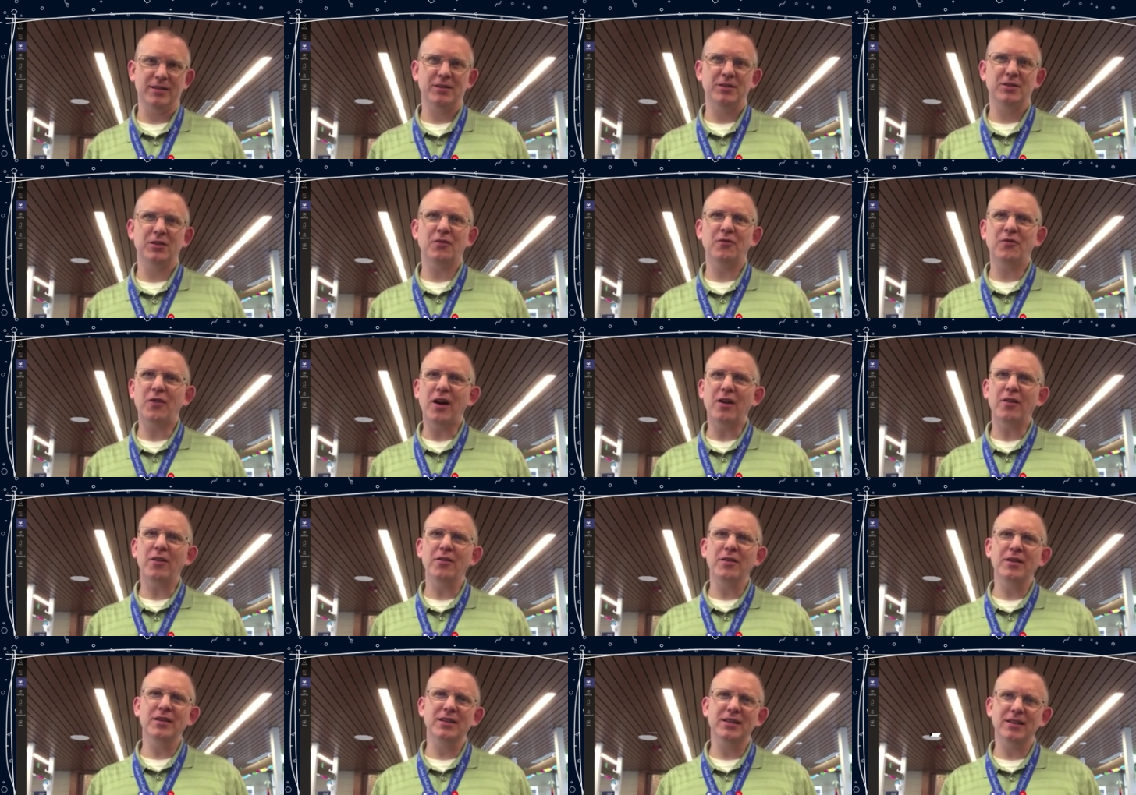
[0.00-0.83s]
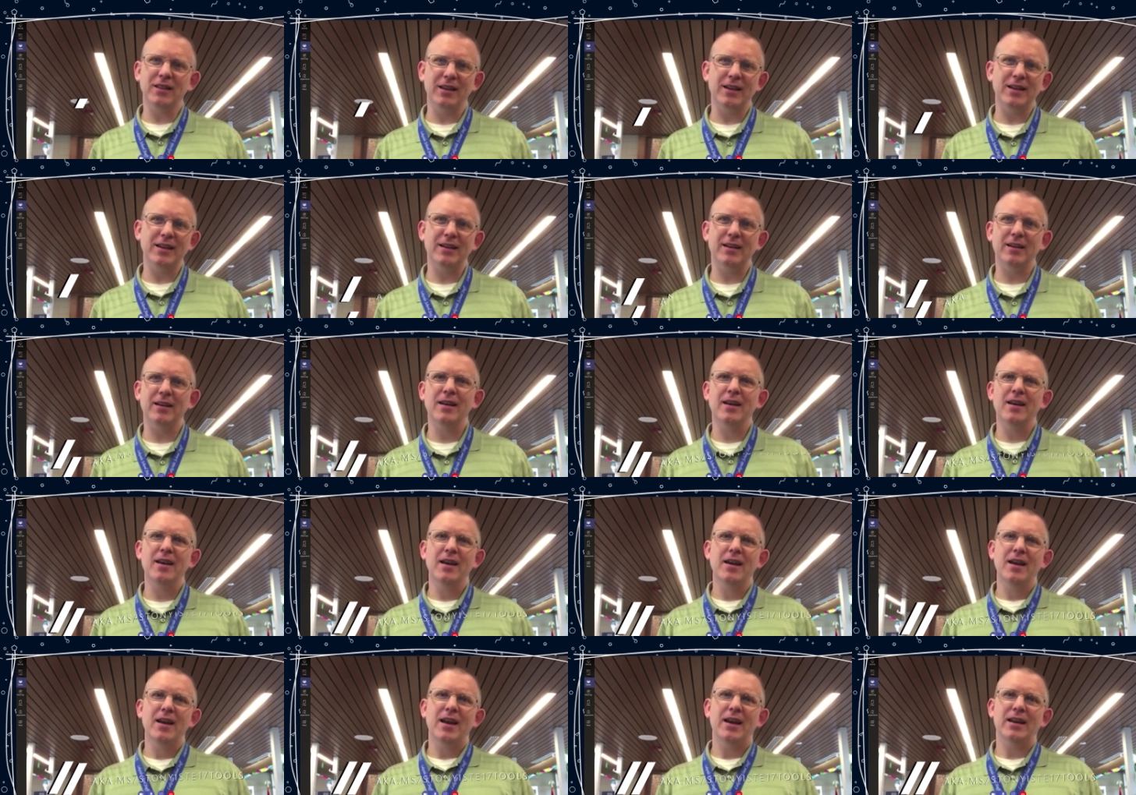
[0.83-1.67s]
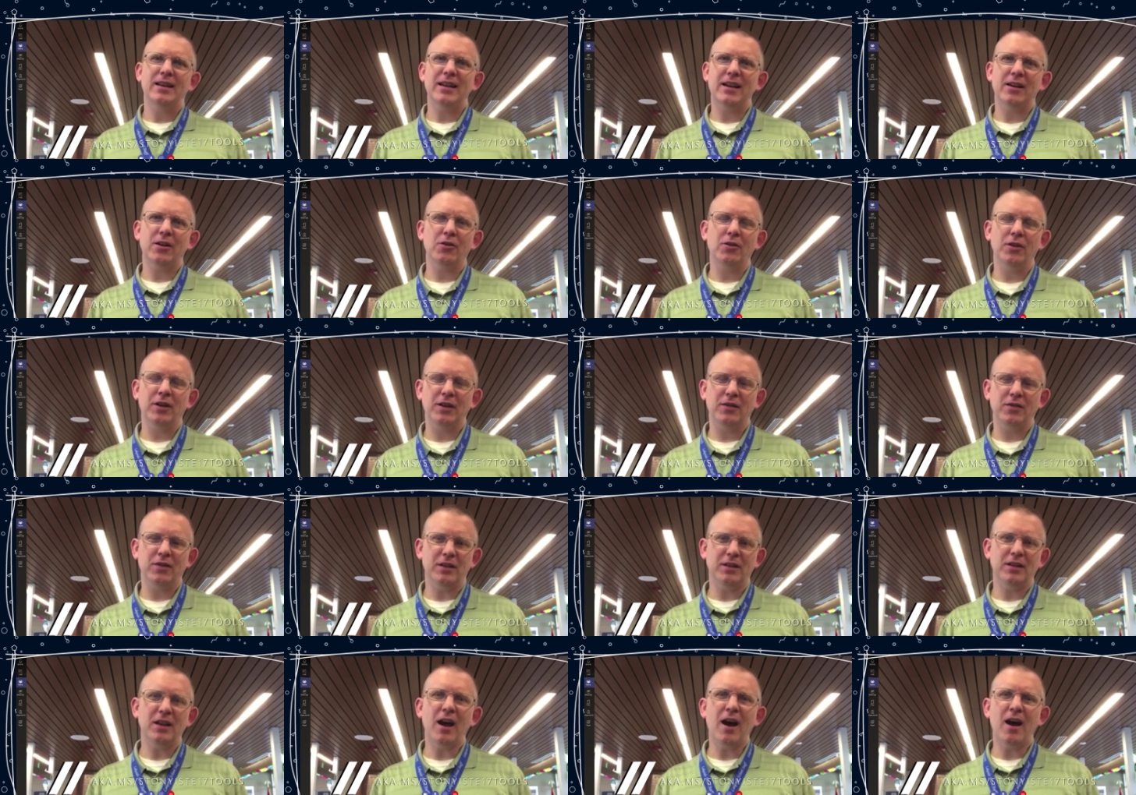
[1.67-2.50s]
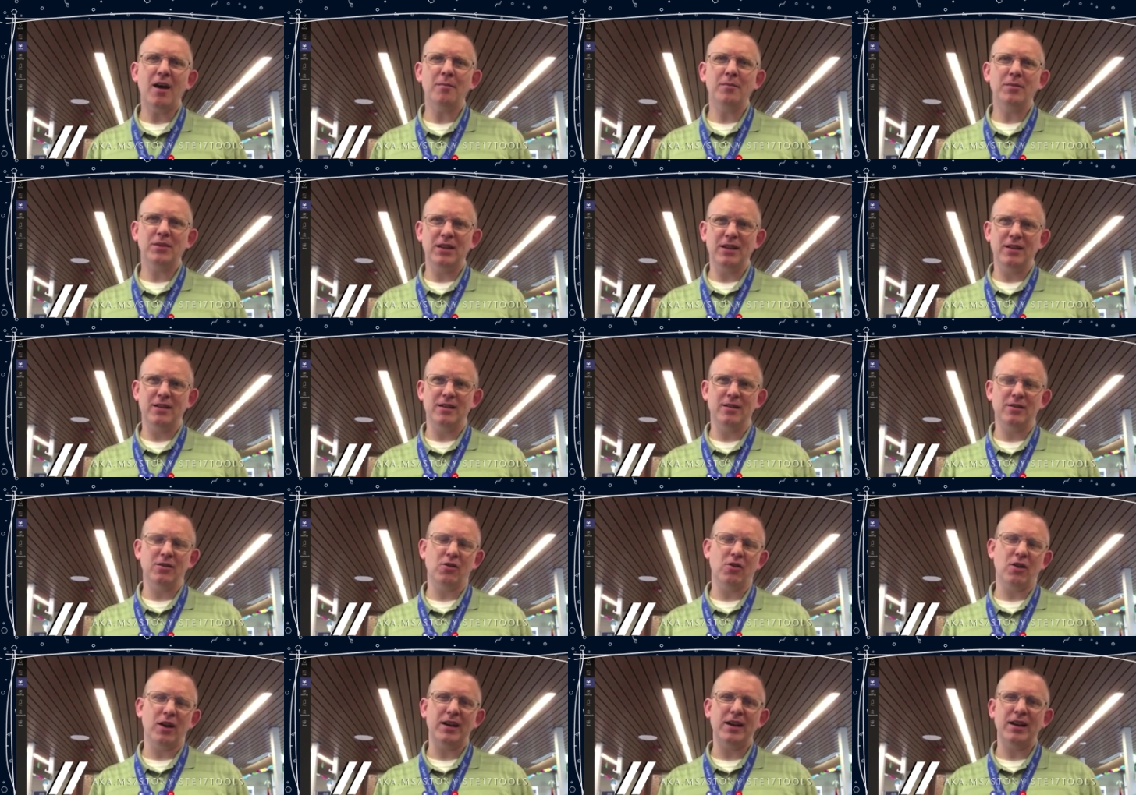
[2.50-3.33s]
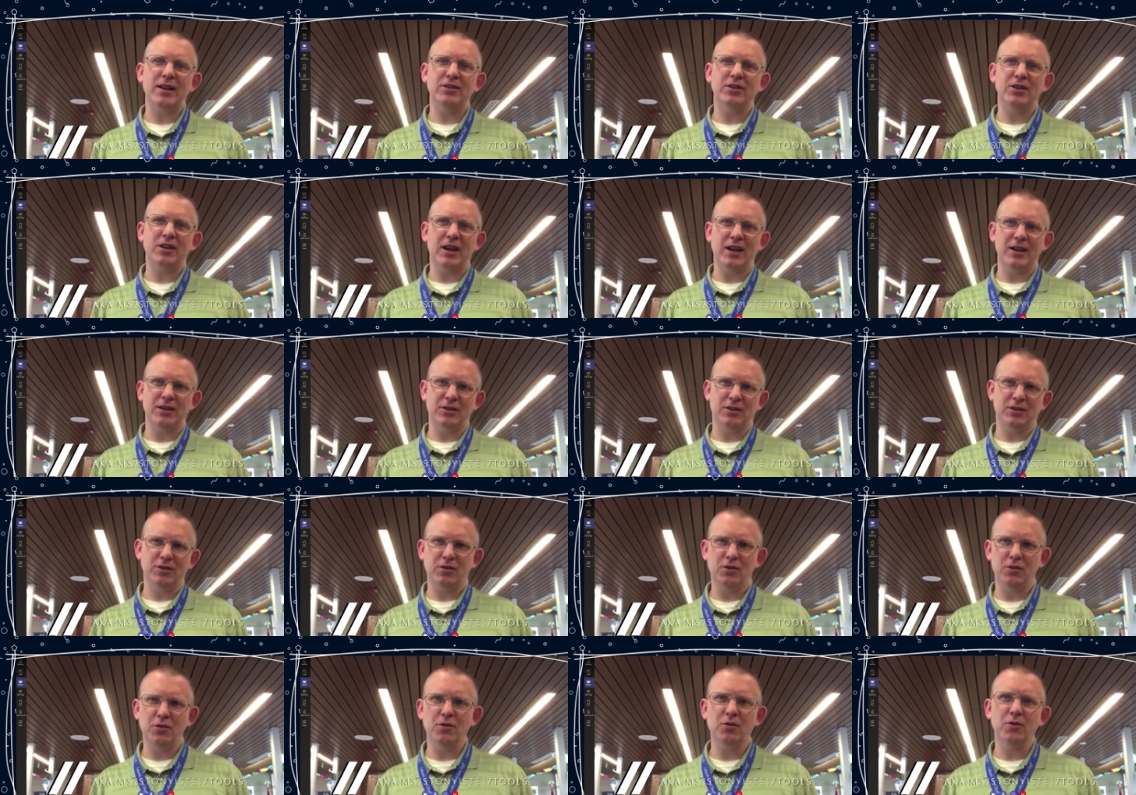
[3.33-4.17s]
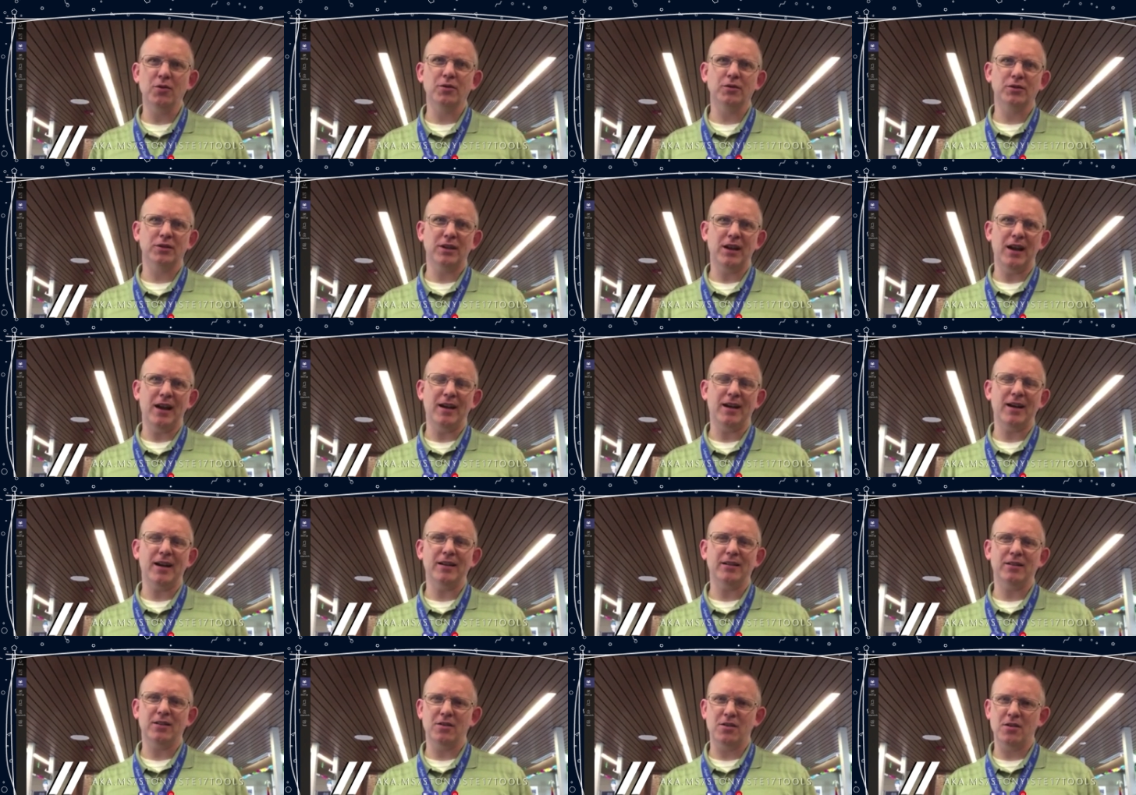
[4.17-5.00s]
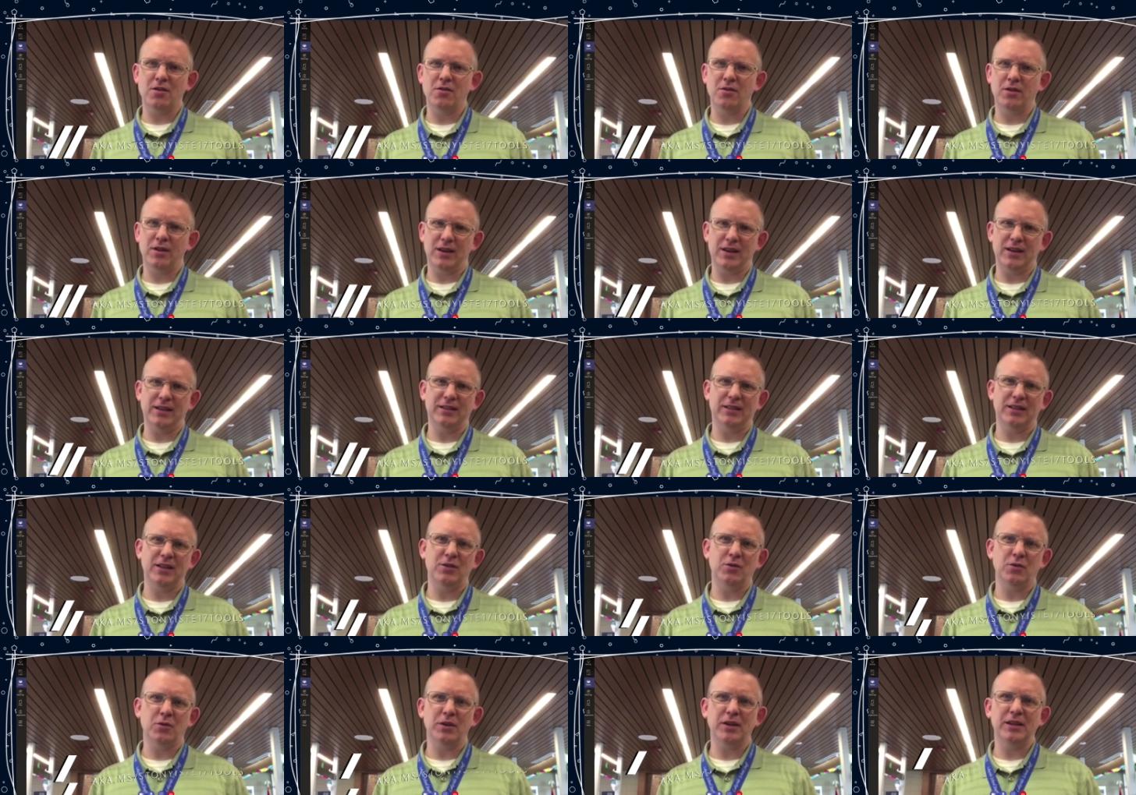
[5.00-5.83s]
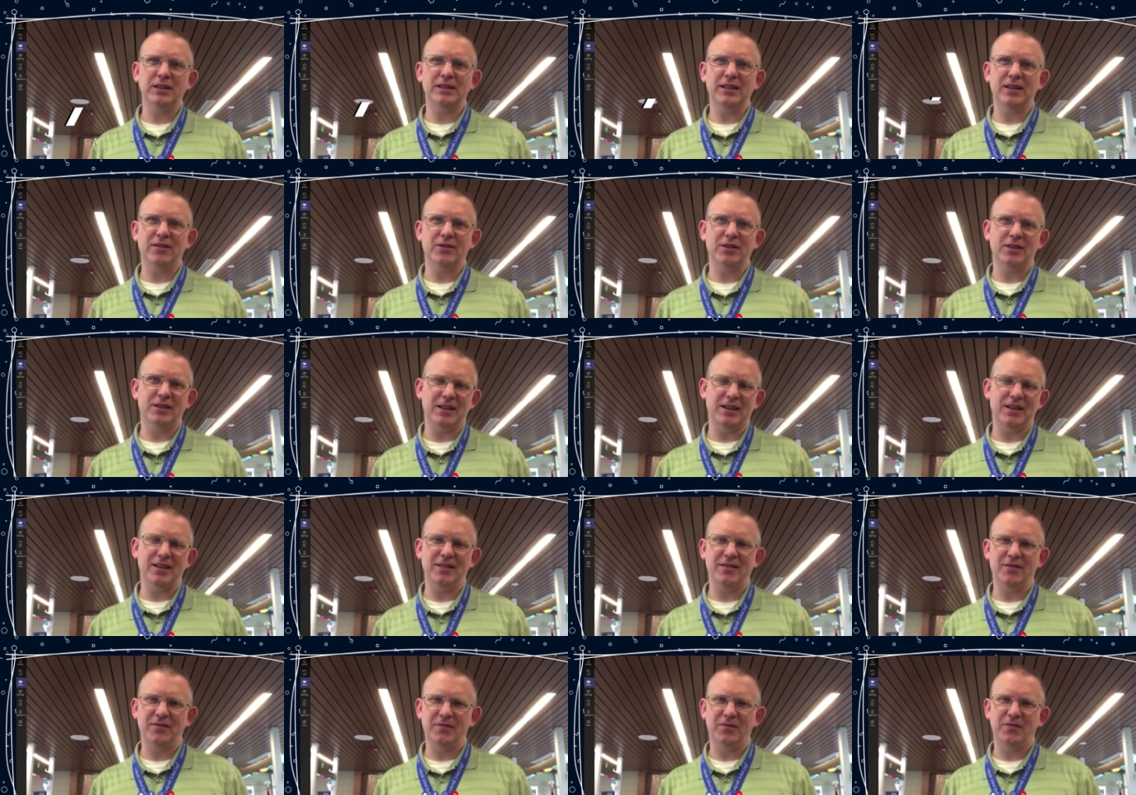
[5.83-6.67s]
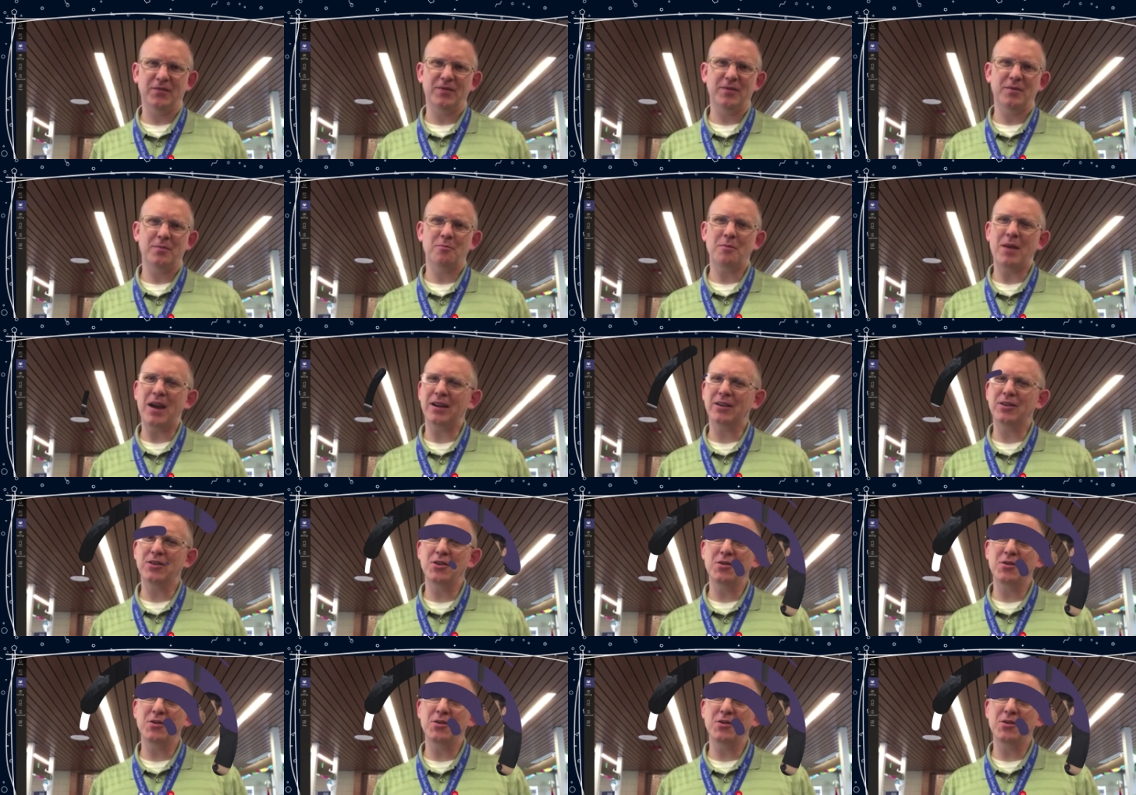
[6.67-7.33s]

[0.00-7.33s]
So follow this link and take a look at the top ten great education tools I got to know at I S T E twenty seventeen. Back